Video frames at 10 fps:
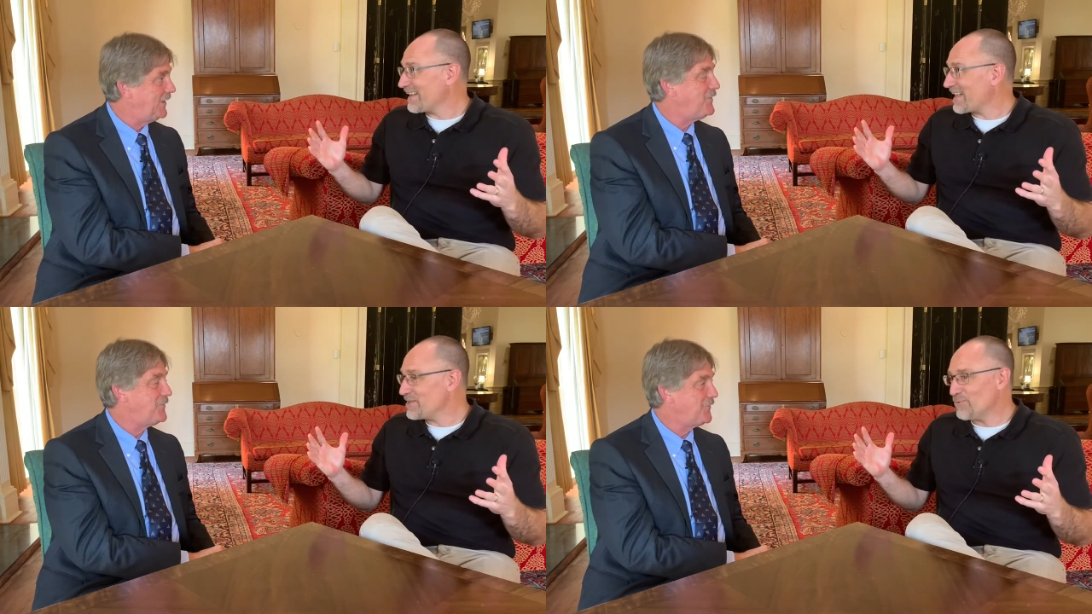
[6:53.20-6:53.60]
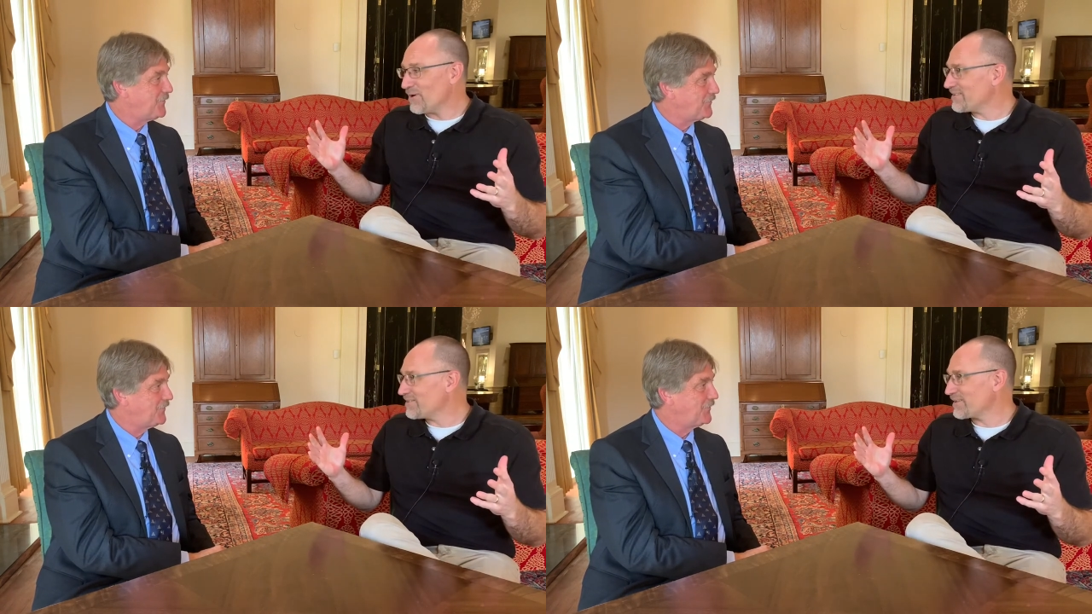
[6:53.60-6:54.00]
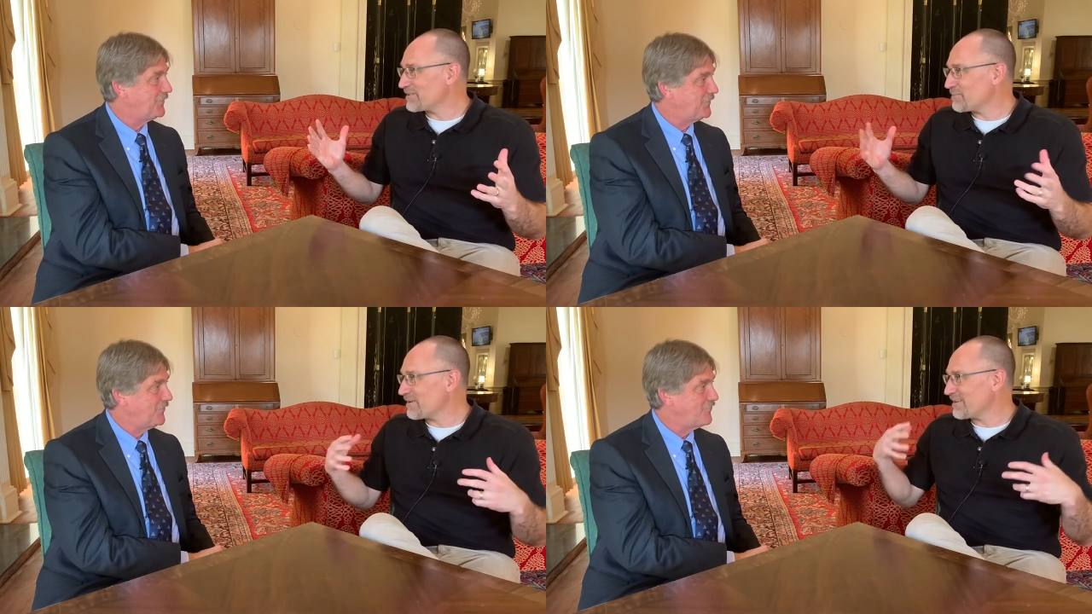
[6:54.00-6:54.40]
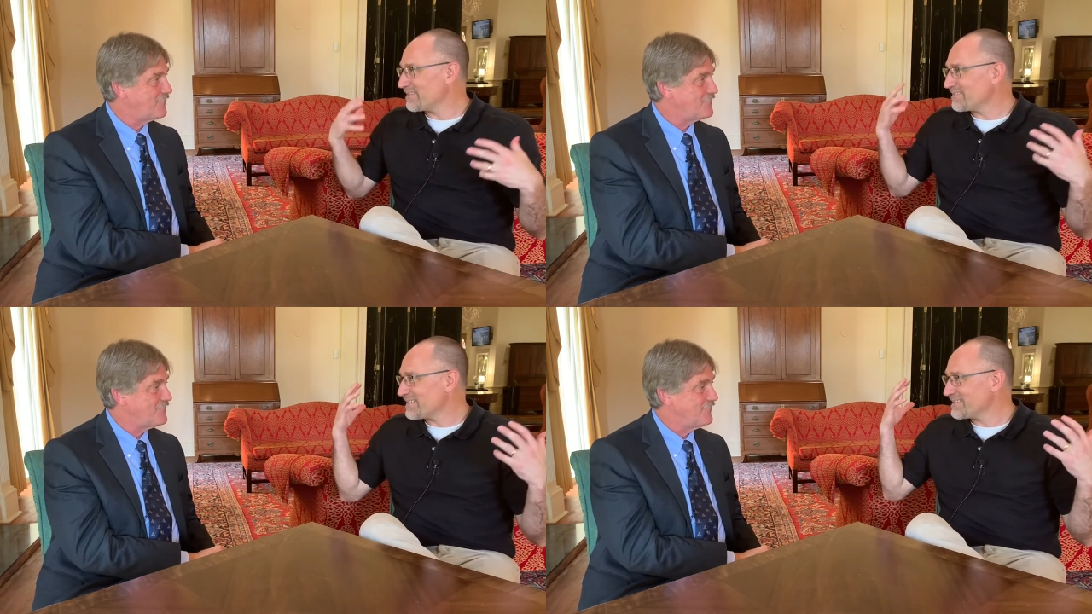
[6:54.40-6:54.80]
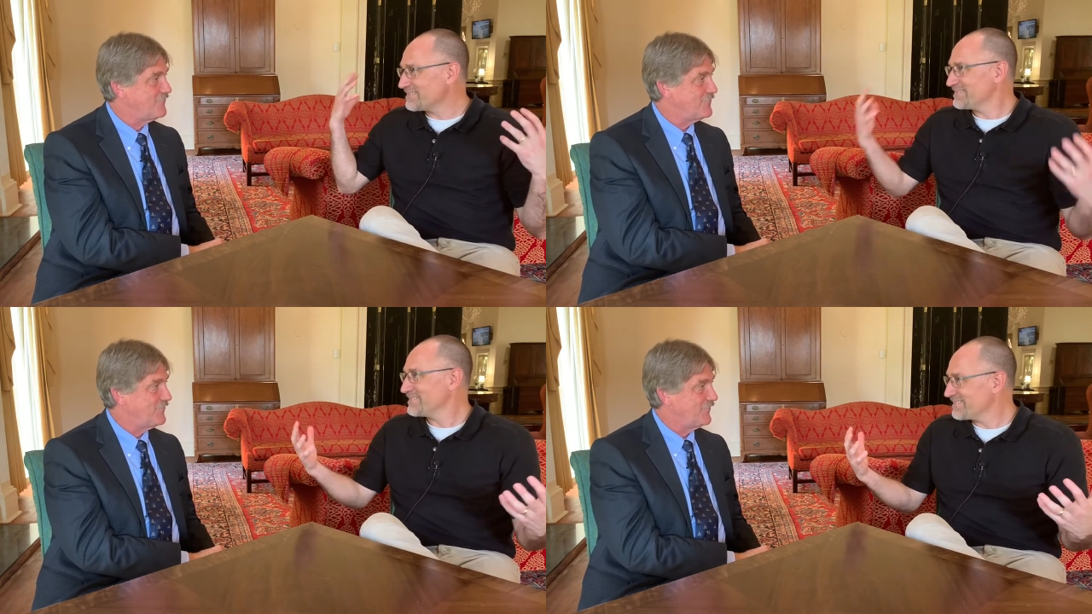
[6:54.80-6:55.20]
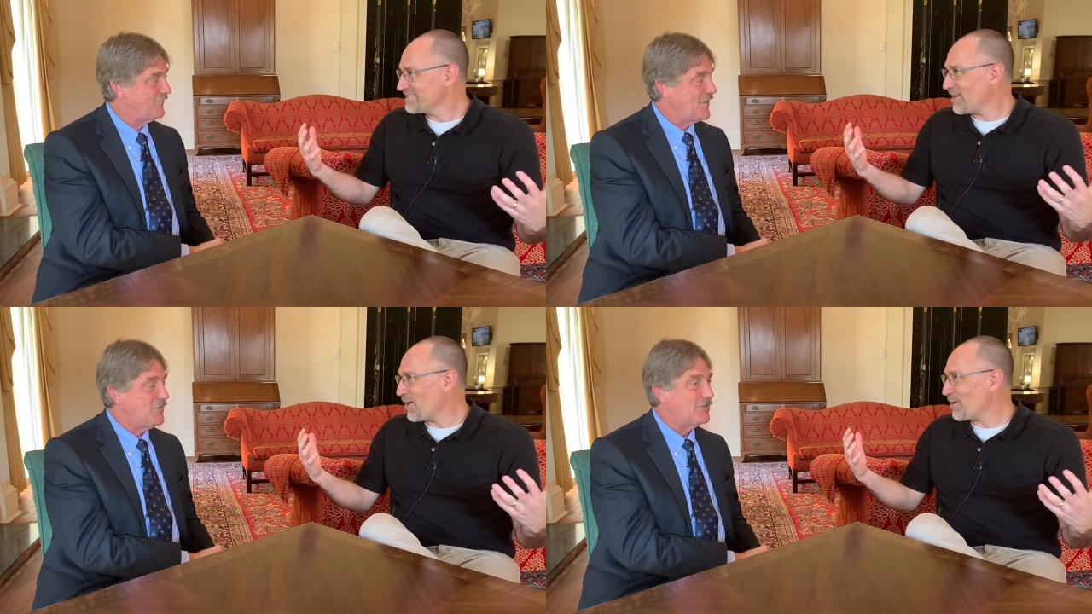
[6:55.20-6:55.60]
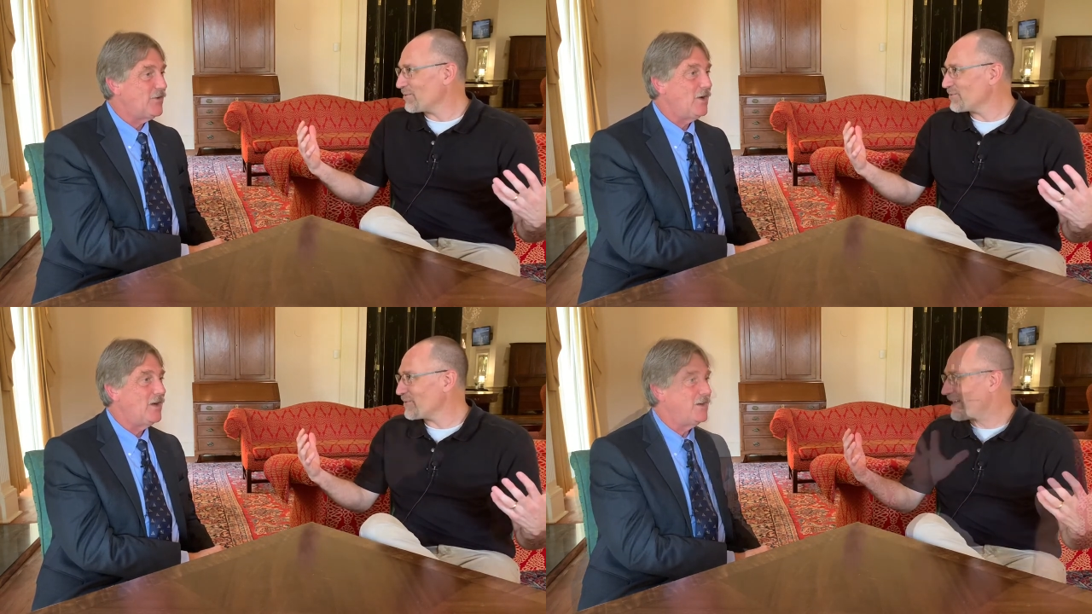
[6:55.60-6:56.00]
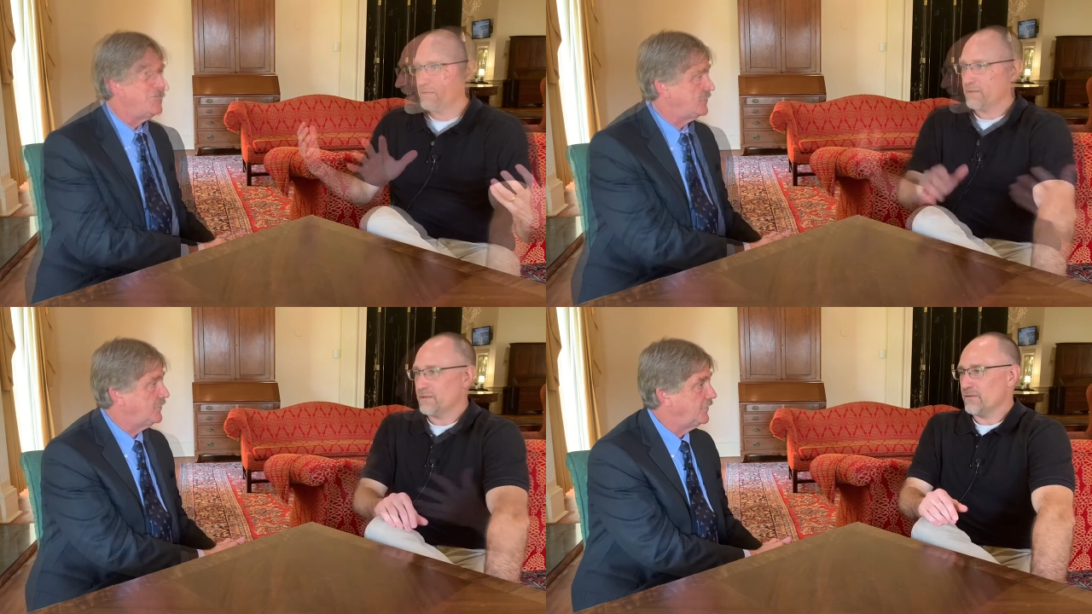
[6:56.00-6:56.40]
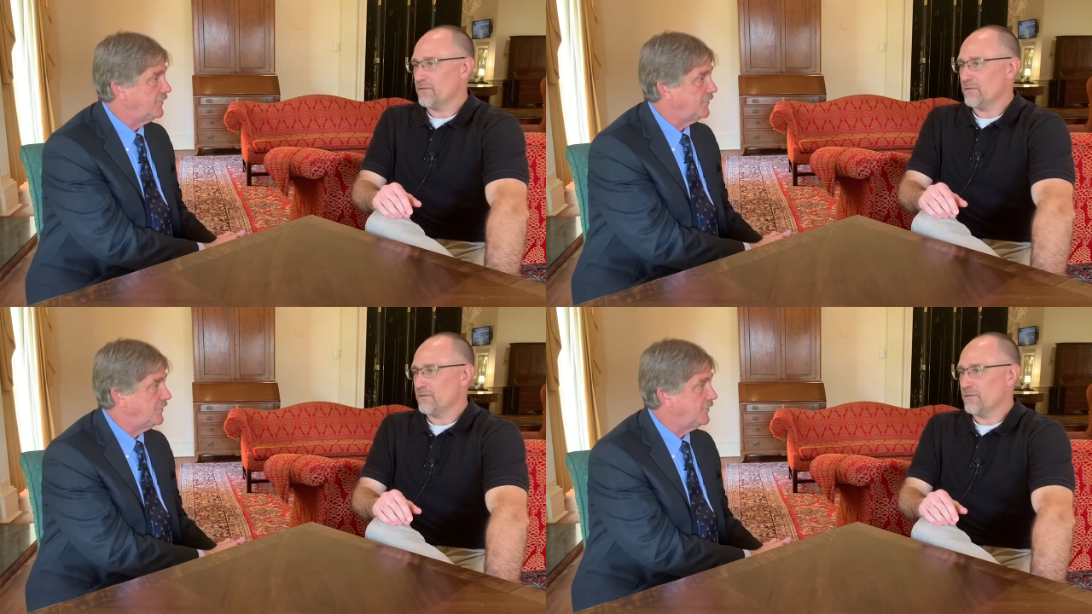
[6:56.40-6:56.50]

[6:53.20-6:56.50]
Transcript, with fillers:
Speaker 1: And you want to experience it all so, the um, way.